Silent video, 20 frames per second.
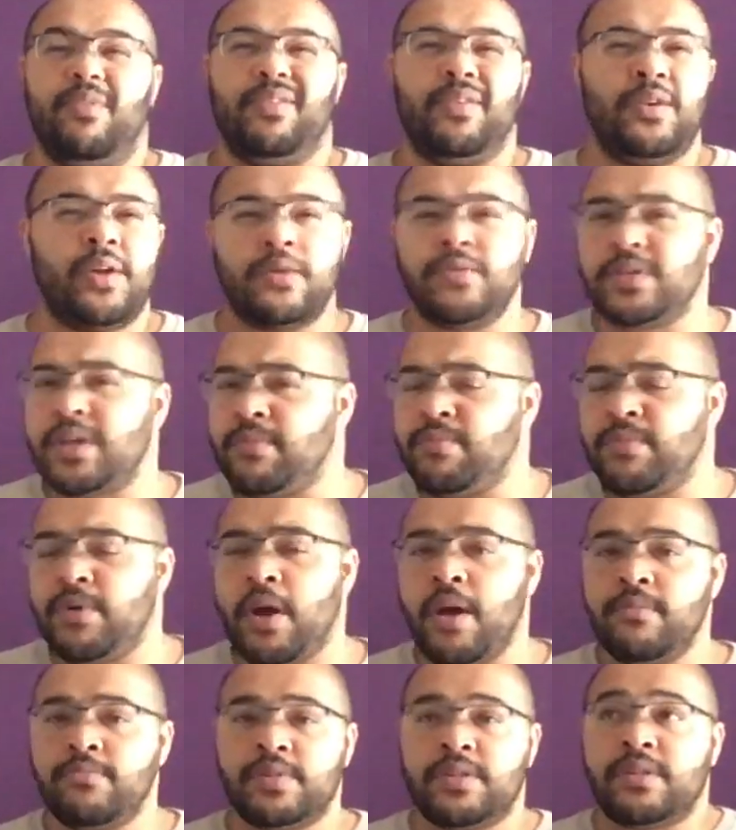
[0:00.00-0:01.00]
You know,
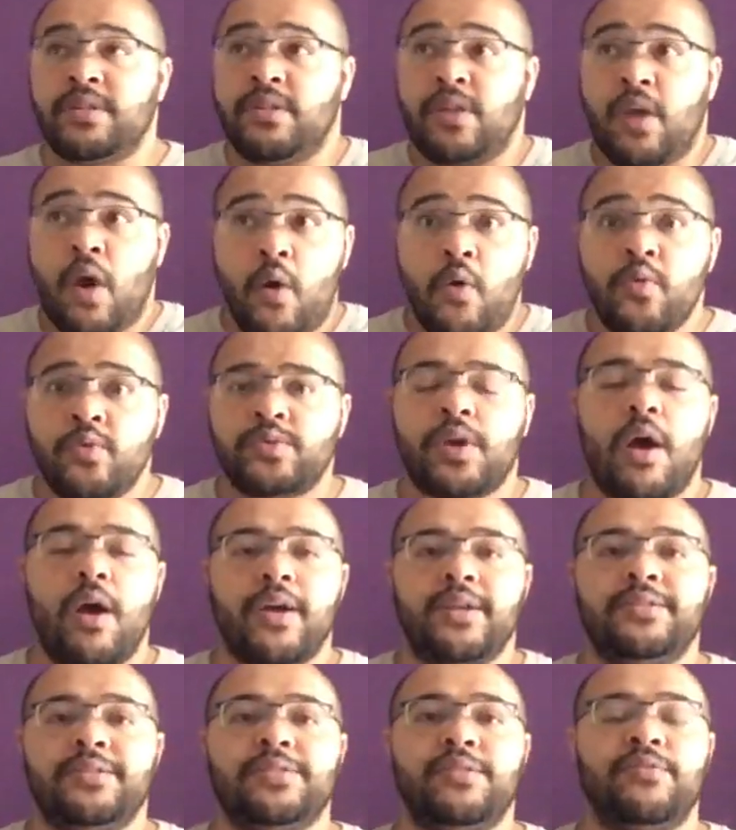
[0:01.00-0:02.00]
sometimes those
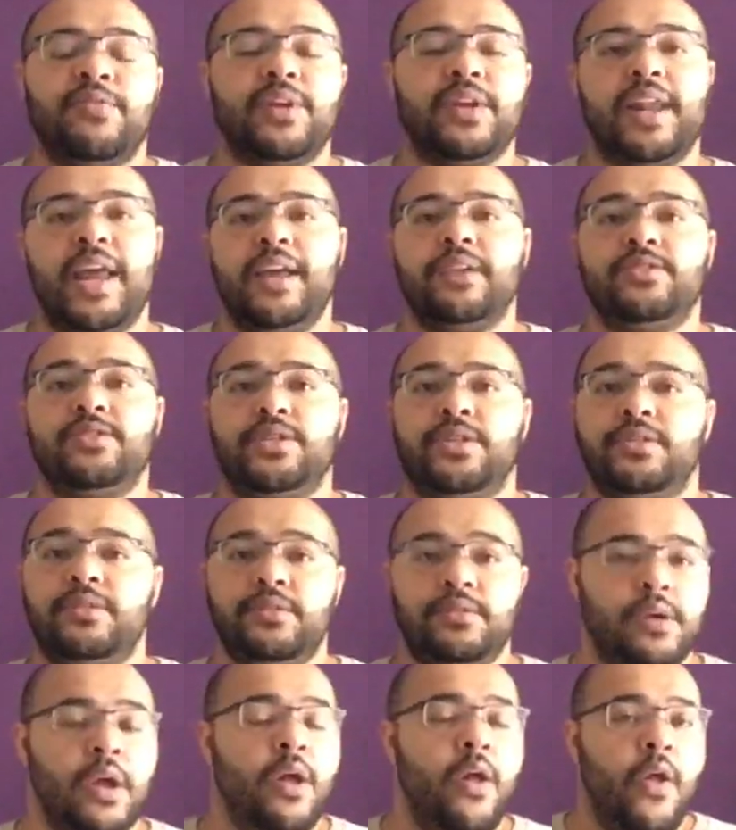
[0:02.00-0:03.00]
kinds of
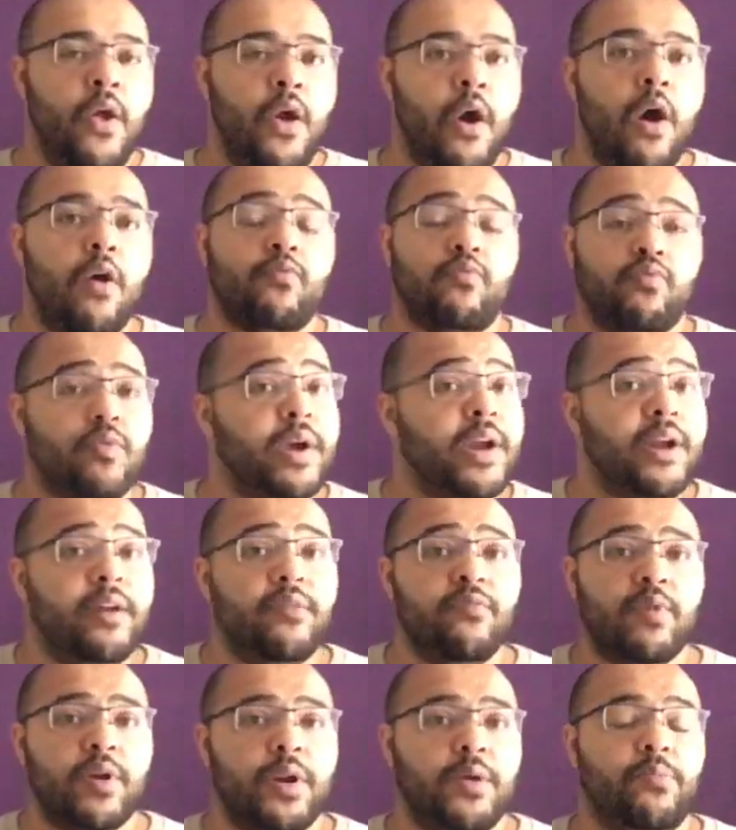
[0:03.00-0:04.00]
connections are really,
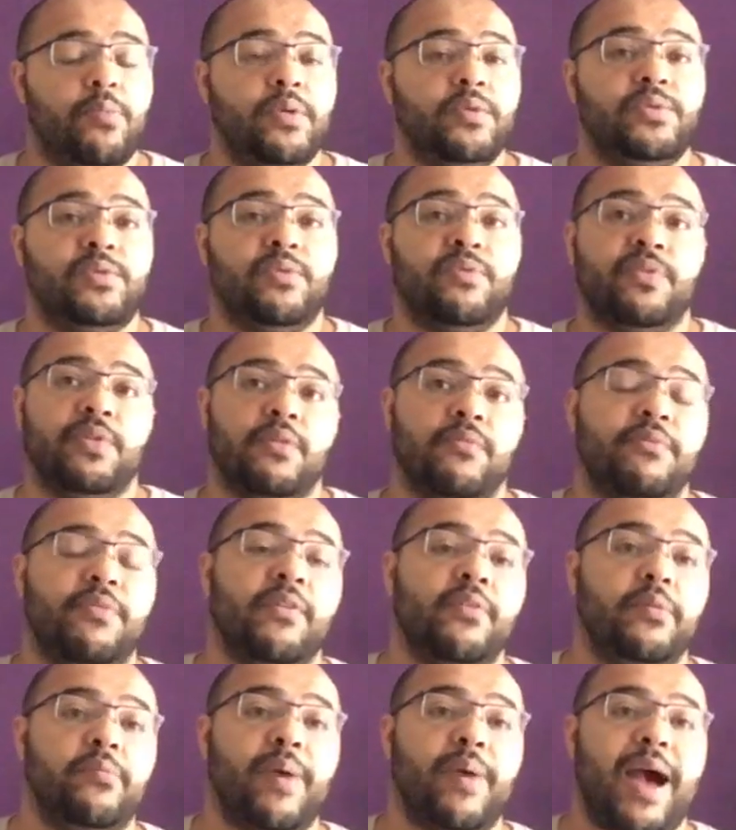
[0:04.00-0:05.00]
really beautiful and
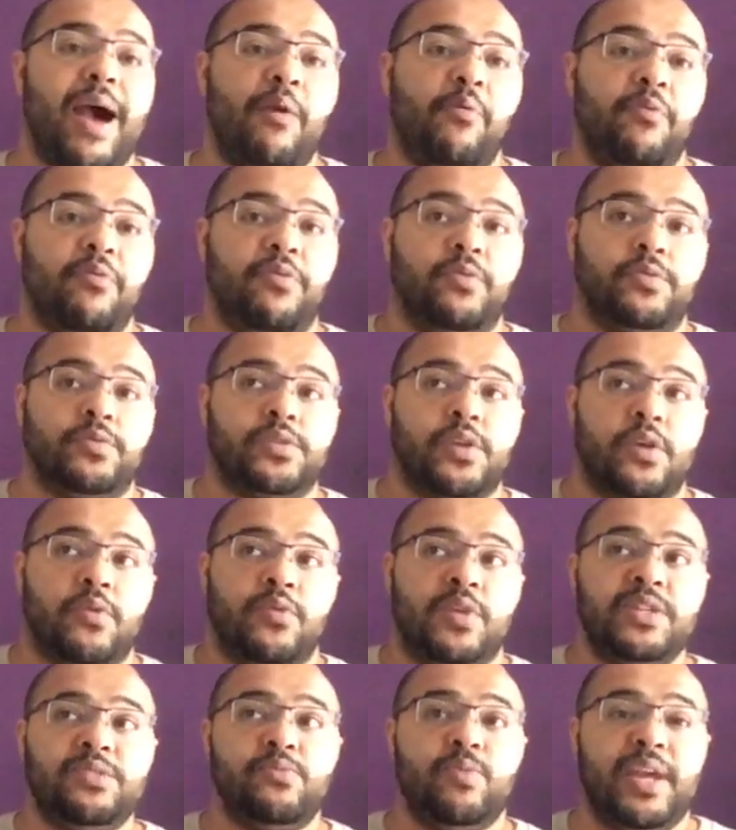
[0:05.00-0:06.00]
very powerful. So
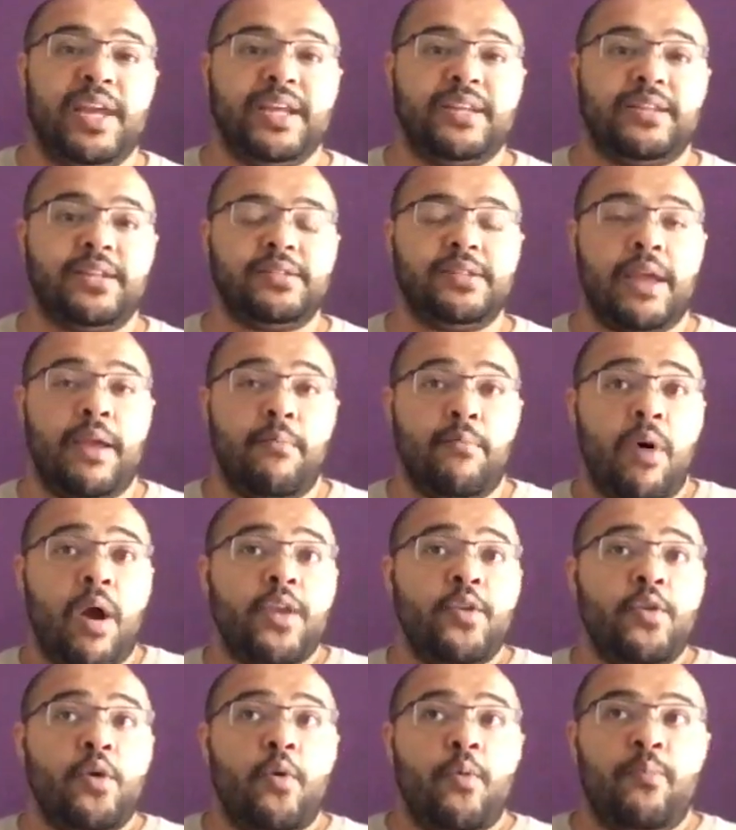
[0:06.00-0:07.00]
this week it does, it
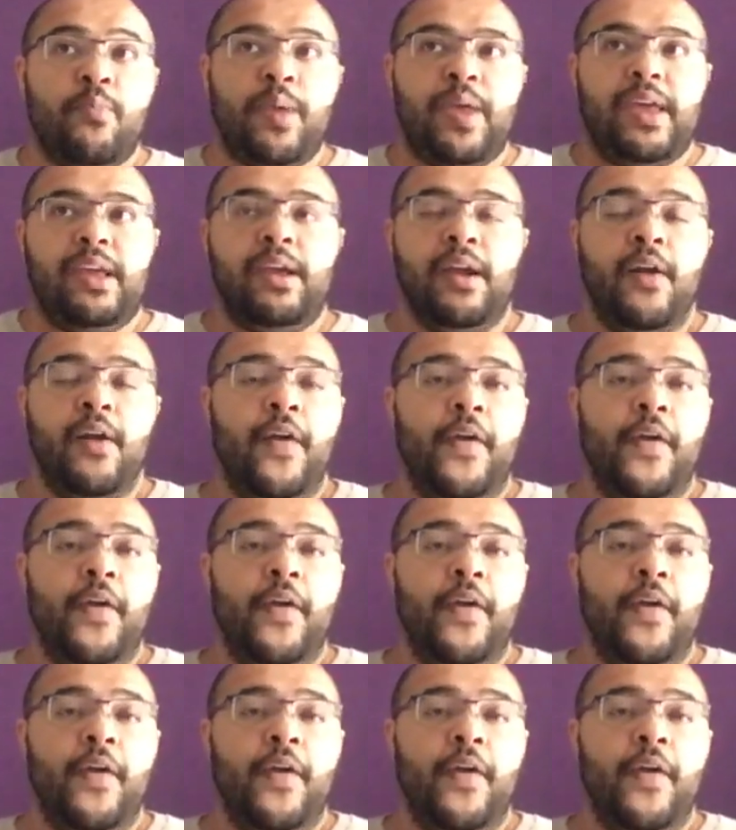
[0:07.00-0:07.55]
might not be,